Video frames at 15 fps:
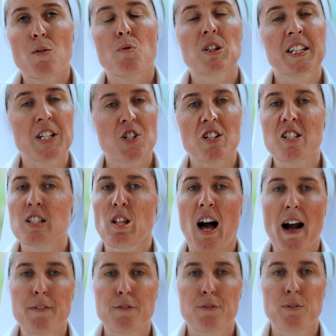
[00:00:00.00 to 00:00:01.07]
religious
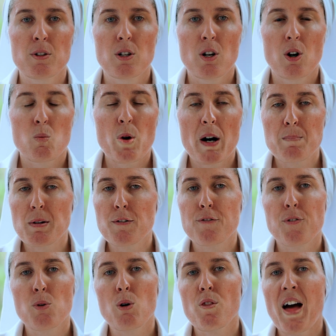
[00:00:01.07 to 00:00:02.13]
life, where
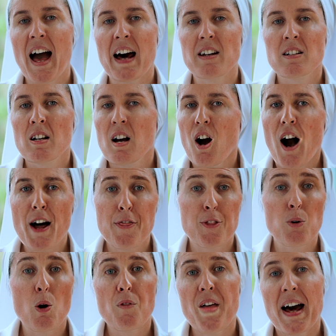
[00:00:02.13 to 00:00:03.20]
before that, I
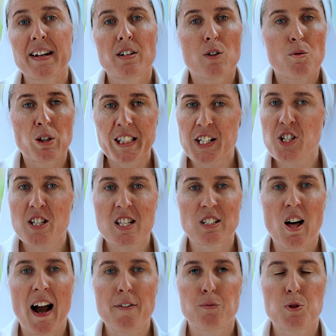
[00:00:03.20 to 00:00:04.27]
thought that religious
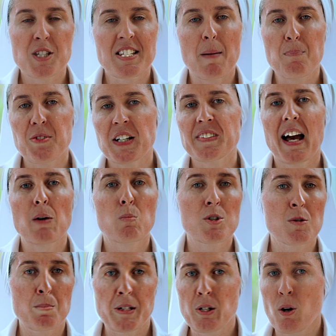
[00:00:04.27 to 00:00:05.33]
life was something that
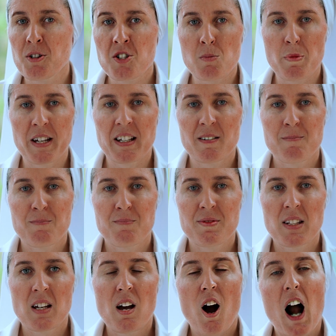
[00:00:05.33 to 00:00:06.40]
was beyond me.
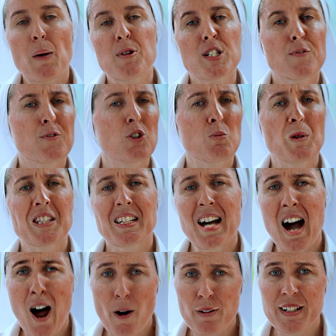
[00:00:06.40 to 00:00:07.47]
I was filled with
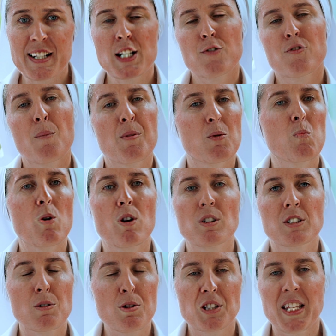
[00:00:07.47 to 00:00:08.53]
courage from the World
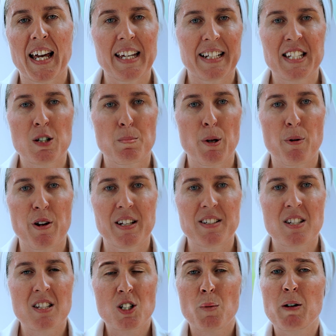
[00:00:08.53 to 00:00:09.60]
Youth Day
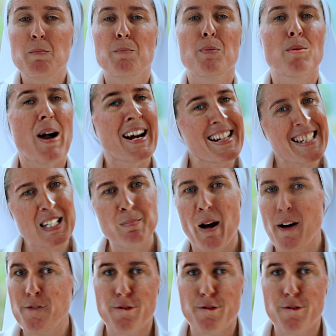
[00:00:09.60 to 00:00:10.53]
experience to embrace my